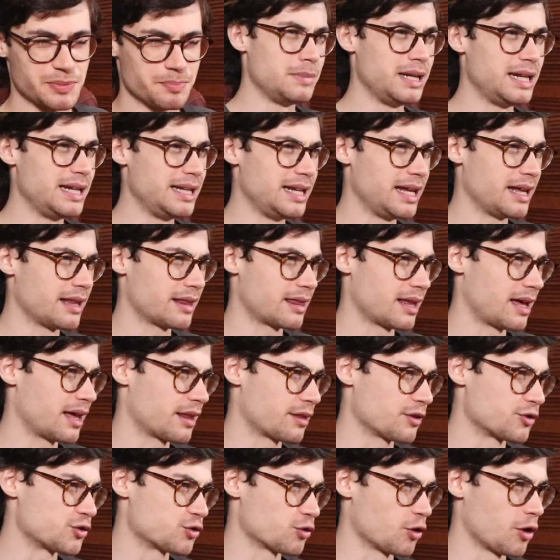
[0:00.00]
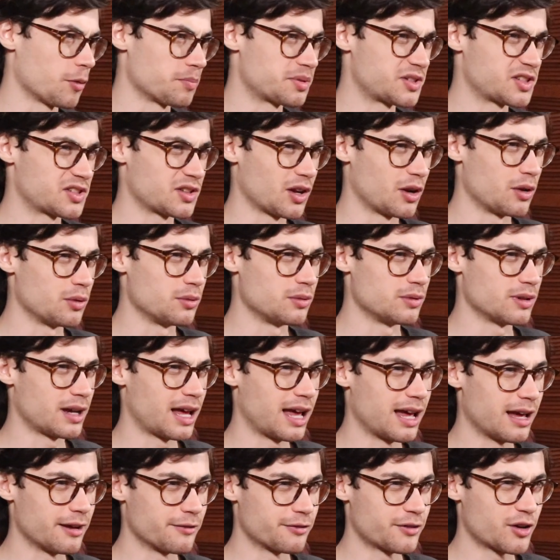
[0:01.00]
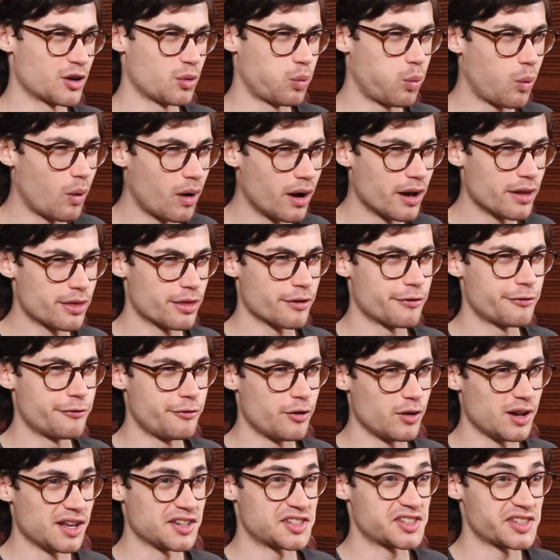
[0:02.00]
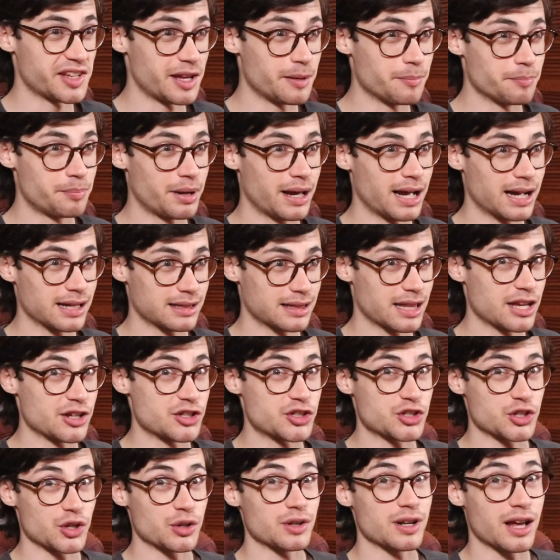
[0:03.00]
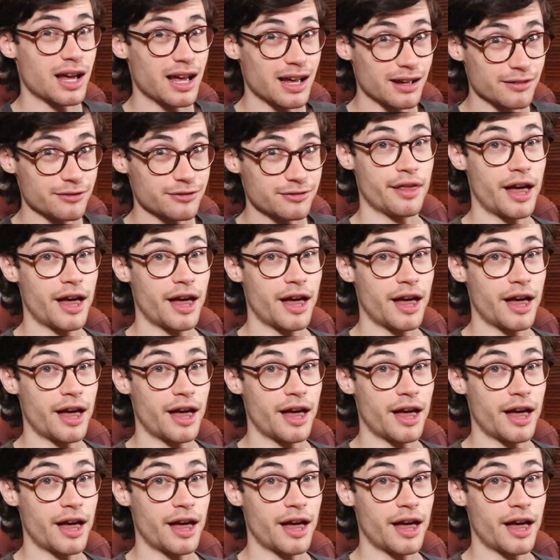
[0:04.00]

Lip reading: meaning that the drops don't have quite the fullest impact they should have.